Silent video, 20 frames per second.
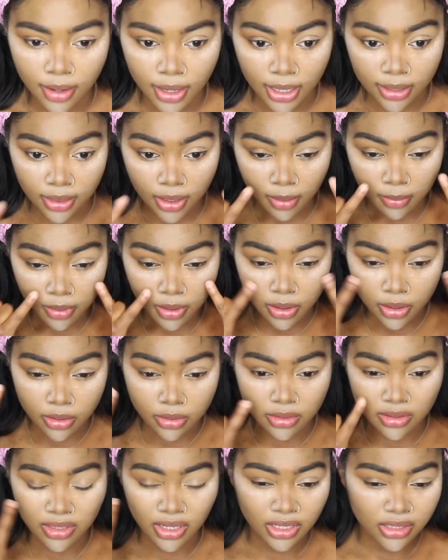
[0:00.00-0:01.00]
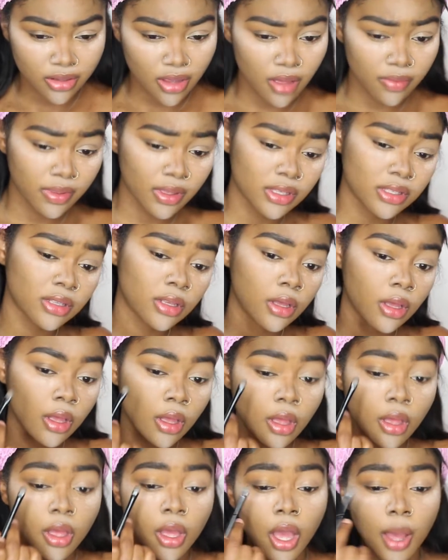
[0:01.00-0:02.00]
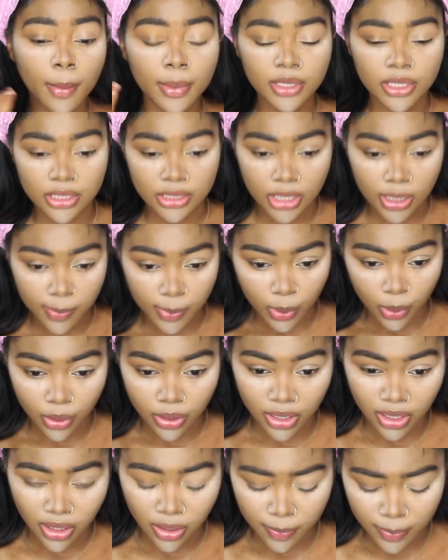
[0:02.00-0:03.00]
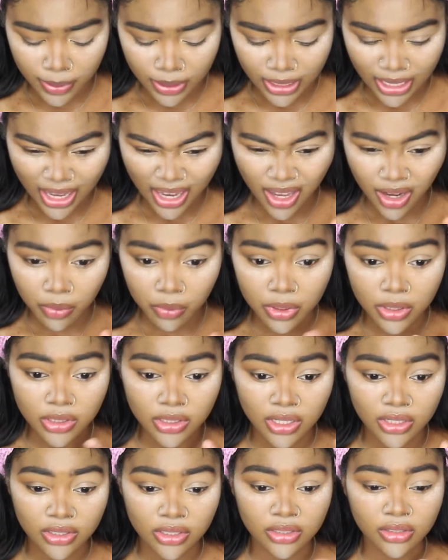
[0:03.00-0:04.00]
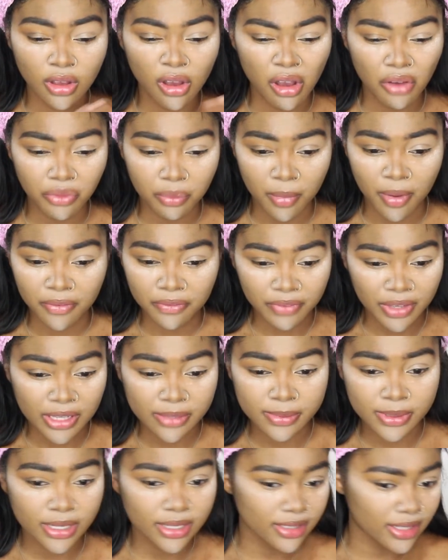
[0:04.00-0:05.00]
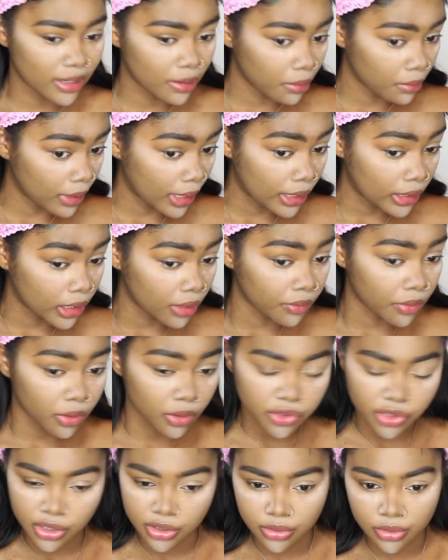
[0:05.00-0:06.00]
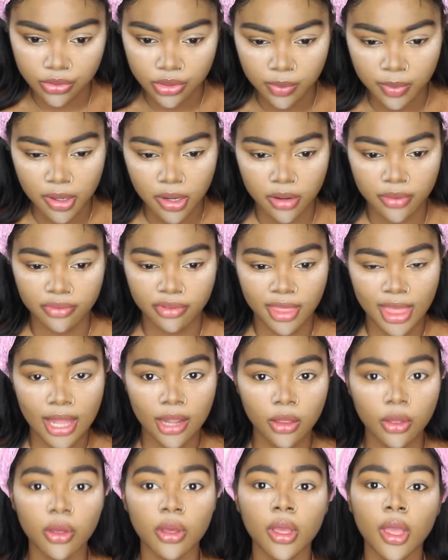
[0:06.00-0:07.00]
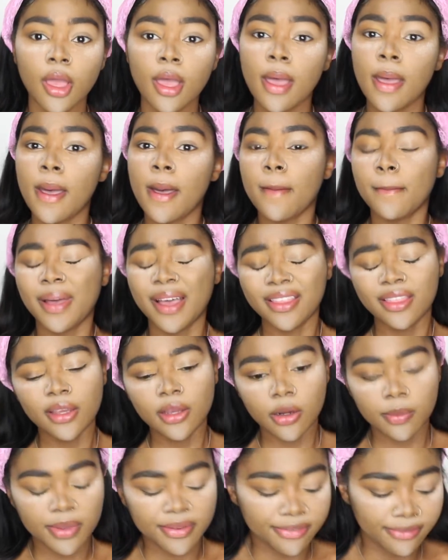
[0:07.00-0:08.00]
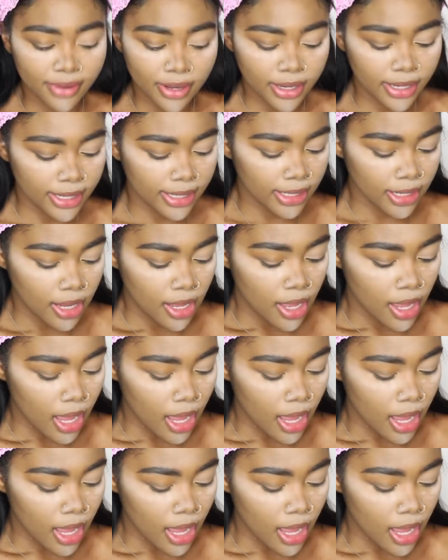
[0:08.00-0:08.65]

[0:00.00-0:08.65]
All right, I think I'm gonna dust off this. I'm gonna just keep it on there, but I kind of want to dust this off of my face because I don't like leaving on translucent powder for that long. But I think it'll be fine.